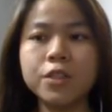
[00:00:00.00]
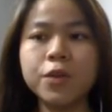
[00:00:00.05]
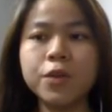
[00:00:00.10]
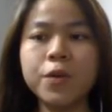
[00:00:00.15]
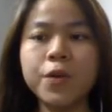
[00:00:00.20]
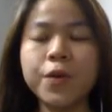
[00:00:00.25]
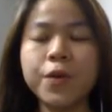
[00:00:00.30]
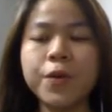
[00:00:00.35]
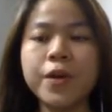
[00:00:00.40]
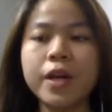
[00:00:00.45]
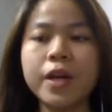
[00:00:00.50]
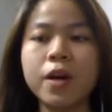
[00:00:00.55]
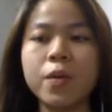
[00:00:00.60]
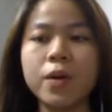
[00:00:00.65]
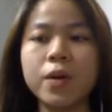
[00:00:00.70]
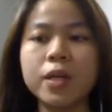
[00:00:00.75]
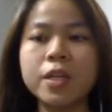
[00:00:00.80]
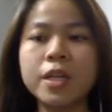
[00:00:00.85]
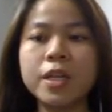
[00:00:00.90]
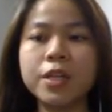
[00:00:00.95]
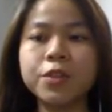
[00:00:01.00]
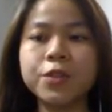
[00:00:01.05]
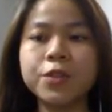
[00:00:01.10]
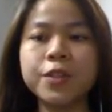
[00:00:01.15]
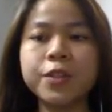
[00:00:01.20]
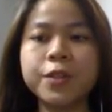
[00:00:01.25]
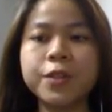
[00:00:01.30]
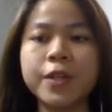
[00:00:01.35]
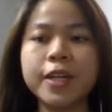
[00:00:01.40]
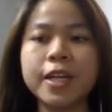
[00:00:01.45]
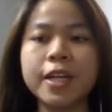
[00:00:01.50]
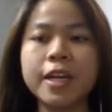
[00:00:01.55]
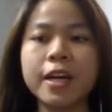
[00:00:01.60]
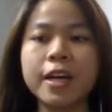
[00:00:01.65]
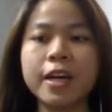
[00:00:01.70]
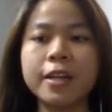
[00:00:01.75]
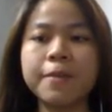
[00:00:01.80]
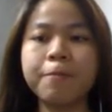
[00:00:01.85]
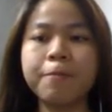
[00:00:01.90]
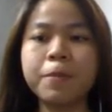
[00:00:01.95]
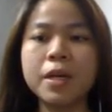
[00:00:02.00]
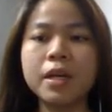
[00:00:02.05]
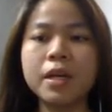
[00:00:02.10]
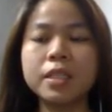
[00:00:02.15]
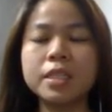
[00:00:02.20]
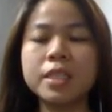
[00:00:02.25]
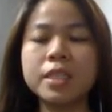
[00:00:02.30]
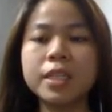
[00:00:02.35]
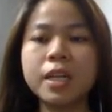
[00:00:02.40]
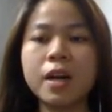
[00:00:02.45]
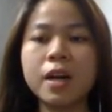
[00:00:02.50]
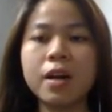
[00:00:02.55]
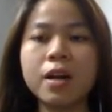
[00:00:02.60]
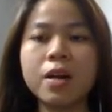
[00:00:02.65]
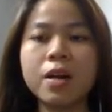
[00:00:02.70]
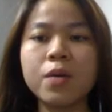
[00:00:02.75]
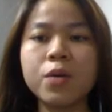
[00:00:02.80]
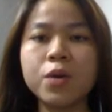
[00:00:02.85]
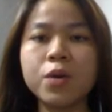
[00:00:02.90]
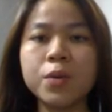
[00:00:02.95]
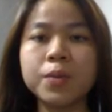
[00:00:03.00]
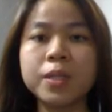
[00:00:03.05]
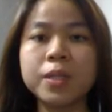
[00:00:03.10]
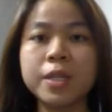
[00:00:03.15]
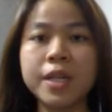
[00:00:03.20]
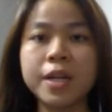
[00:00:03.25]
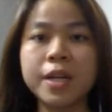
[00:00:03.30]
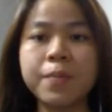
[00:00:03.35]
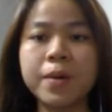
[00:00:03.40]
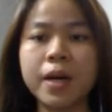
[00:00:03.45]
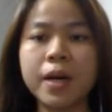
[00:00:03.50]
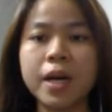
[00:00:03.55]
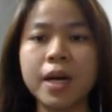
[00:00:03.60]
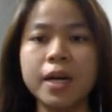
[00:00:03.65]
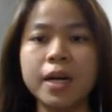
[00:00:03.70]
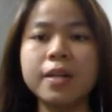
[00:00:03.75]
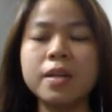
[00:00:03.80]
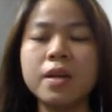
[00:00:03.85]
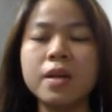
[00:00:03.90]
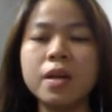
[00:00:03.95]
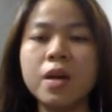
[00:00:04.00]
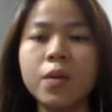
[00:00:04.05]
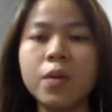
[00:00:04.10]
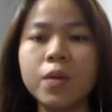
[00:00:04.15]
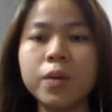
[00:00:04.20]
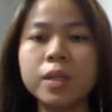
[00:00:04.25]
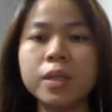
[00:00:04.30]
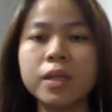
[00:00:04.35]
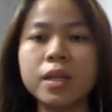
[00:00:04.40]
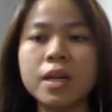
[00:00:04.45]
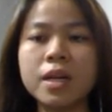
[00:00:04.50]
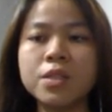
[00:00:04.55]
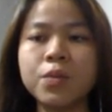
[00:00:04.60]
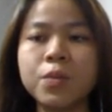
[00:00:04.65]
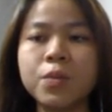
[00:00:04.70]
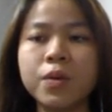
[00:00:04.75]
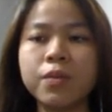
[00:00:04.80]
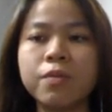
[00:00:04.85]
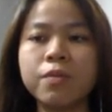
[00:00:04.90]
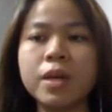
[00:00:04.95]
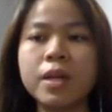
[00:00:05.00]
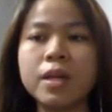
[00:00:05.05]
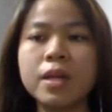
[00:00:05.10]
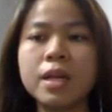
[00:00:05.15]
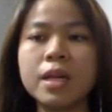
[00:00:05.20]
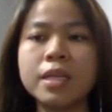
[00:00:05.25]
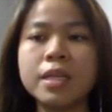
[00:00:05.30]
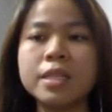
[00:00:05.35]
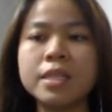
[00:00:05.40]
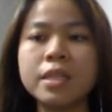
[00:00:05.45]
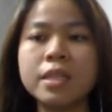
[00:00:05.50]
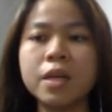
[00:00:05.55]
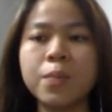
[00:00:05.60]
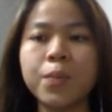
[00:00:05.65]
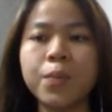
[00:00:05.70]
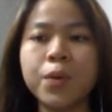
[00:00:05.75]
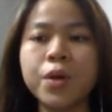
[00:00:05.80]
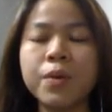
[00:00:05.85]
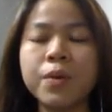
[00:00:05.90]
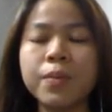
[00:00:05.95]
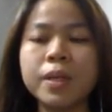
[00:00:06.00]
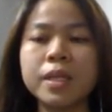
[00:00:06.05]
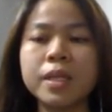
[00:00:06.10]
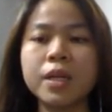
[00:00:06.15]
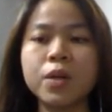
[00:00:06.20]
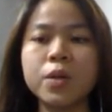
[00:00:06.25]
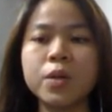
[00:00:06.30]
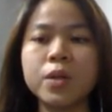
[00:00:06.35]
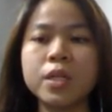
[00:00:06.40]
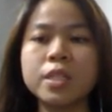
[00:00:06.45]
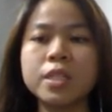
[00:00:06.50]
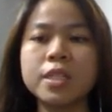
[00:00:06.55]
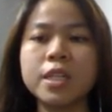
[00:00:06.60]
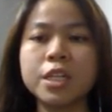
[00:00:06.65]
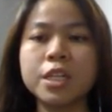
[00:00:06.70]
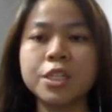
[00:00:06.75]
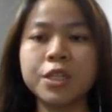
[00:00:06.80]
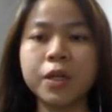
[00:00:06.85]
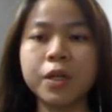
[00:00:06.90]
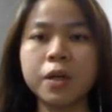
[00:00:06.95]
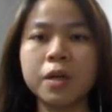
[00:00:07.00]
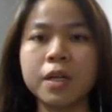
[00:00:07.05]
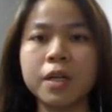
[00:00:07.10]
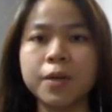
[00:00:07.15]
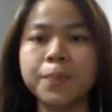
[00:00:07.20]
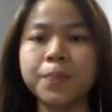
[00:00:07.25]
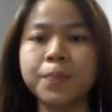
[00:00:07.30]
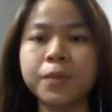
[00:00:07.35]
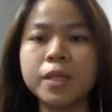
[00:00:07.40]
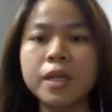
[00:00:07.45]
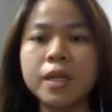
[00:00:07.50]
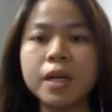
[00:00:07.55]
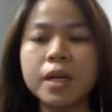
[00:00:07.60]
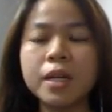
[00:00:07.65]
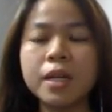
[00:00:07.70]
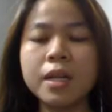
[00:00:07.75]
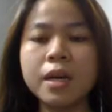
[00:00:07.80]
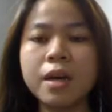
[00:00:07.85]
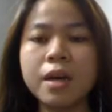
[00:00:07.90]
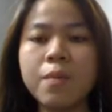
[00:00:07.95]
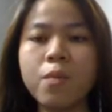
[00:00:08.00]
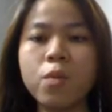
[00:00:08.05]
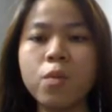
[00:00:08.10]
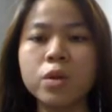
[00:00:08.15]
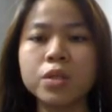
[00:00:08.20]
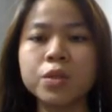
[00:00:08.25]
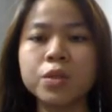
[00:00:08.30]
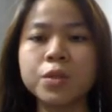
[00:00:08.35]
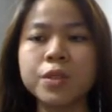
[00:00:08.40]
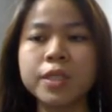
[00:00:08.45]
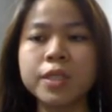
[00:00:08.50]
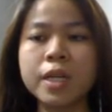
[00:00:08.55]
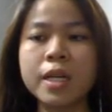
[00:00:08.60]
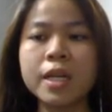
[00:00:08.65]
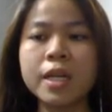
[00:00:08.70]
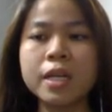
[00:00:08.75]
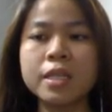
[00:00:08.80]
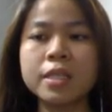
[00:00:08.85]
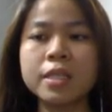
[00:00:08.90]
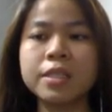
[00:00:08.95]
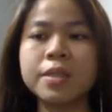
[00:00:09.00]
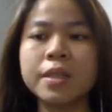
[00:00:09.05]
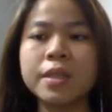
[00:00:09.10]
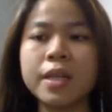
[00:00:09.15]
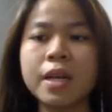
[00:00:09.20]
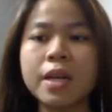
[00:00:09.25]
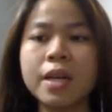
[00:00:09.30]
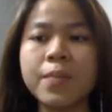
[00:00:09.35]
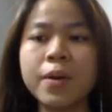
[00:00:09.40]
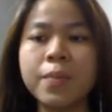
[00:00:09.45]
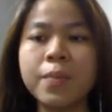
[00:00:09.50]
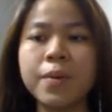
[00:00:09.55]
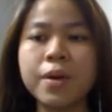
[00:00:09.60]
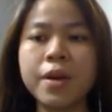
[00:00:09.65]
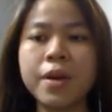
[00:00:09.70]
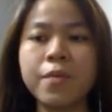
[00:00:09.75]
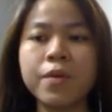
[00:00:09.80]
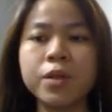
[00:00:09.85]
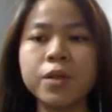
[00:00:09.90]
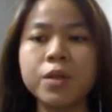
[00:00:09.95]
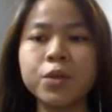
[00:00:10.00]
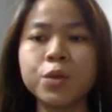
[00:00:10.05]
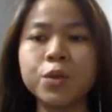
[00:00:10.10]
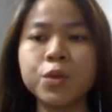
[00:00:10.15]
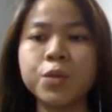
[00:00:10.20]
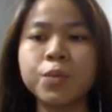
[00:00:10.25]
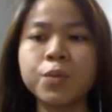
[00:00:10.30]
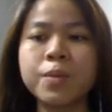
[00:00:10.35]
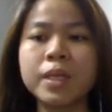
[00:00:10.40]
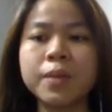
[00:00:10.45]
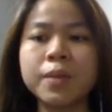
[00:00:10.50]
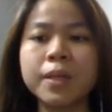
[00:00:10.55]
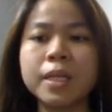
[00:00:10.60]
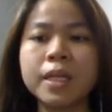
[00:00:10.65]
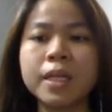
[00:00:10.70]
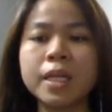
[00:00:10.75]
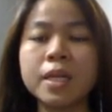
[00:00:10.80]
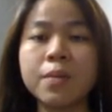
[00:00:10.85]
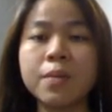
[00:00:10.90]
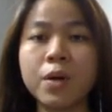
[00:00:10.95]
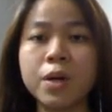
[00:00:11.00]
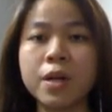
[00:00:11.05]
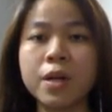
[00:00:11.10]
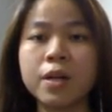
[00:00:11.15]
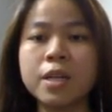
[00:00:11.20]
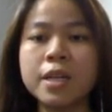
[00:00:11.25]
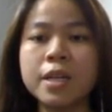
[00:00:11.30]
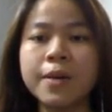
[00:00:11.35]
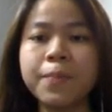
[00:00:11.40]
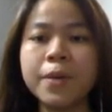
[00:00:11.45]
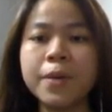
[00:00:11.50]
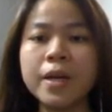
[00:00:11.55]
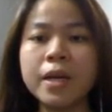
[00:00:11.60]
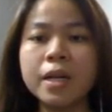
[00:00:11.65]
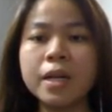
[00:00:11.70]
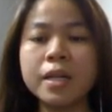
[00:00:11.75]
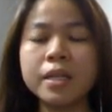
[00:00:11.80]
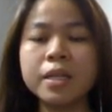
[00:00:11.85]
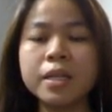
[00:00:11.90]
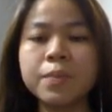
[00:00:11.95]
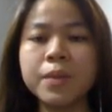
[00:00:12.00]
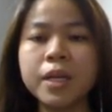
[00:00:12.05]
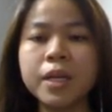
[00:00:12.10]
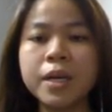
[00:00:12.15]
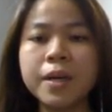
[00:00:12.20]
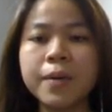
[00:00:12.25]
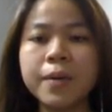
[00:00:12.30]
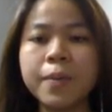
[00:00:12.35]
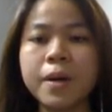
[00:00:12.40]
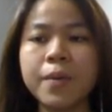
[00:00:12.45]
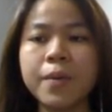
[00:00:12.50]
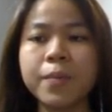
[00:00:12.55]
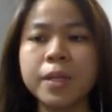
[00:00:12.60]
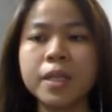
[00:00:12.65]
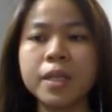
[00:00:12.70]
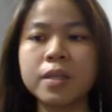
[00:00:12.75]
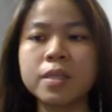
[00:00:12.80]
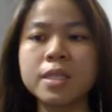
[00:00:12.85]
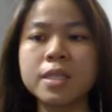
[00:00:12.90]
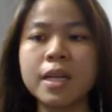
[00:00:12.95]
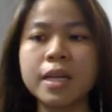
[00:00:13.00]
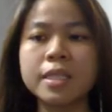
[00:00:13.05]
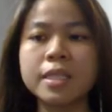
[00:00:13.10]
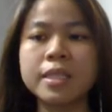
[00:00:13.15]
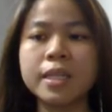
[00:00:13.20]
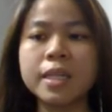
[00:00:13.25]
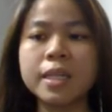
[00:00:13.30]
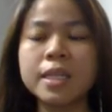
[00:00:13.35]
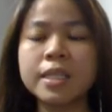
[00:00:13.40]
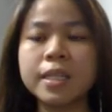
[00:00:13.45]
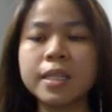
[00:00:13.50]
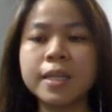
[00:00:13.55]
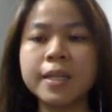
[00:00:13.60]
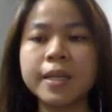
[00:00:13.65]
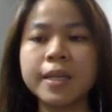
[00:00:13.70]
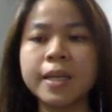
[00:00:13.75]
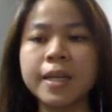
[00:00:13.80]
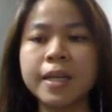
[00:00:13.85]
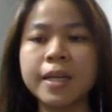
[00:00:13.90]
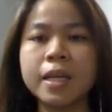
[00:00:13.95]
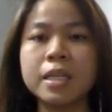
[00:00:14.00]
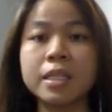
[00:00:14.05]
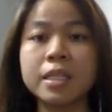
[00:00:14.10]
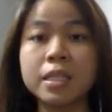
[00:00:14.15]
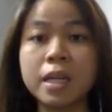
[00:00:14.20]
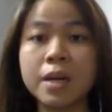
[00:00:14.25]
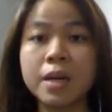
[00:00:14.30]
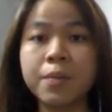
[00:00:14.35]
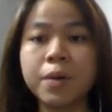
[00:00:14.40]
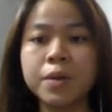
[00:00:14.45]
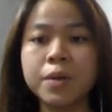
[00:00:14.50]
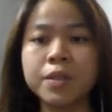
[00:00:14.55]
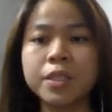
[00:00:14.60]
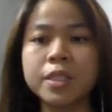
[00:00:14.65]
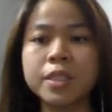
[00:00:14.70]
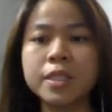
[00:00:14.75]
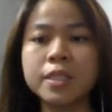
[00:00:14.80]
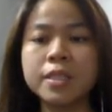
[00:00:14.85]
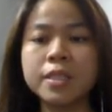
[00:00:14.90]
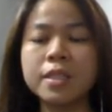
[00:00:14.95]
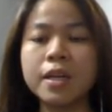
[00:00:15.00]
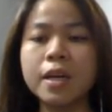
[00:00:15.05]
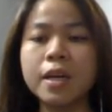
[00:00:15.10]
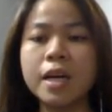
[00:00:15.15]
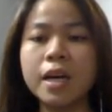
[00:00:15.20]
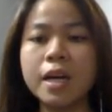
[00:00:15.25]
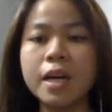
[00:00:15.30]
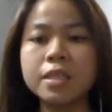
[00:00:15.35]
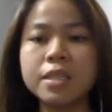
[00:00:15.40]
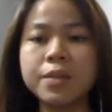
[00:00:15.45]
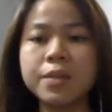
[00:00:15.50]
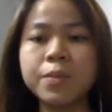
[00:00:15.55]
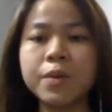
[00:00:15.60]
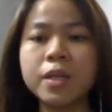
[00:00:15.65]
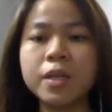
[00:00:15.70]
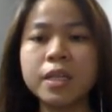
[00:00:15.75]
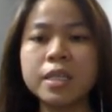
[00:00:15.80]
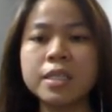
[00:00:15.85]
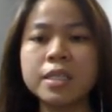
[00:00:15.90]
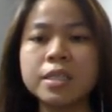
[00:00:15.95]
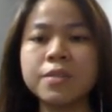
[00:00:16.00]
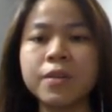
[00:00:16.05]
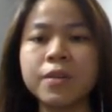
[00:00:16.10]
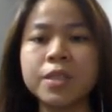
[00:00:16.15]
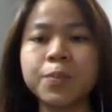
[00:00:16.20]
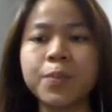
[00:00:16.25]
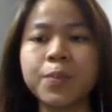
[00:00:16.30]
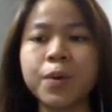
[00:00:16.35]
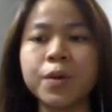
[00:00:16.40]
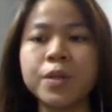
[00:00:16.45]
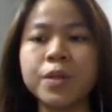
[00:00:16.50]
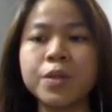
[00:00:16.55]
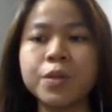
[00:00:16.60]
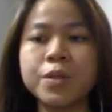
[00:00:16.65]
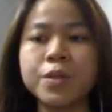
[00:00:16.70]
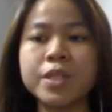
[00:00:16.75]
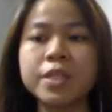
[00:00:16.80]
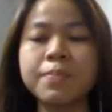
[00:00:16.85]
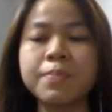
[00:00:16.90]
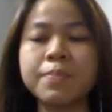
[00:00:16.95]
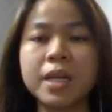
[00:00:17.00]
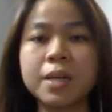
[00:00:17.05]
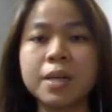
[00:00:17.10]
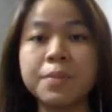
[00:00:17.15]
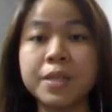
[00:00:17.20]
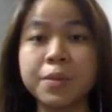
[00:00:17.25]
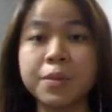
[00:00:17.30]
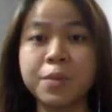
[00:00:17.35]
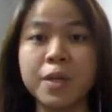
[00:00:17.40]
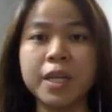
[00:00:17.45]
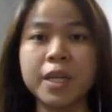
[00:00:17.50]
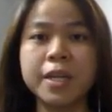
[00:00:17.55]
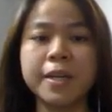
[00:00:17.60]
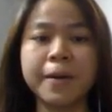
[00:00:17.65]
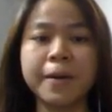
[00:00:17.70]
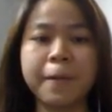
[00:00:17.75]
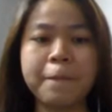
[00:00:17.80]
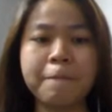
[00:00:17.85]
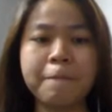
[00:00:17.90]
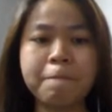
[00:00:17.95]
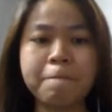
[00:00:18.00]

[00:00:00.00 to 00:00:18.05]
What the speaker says: So during our industry training at CTRL Group Sdn Bhd, we were tasked with analyzing a pure methanol distillation column. The aim was to study its dynamic behavior through mathematical modeling, determine key parameters like steady-state gain and time constants, and simulate its response using MATLAB simulating.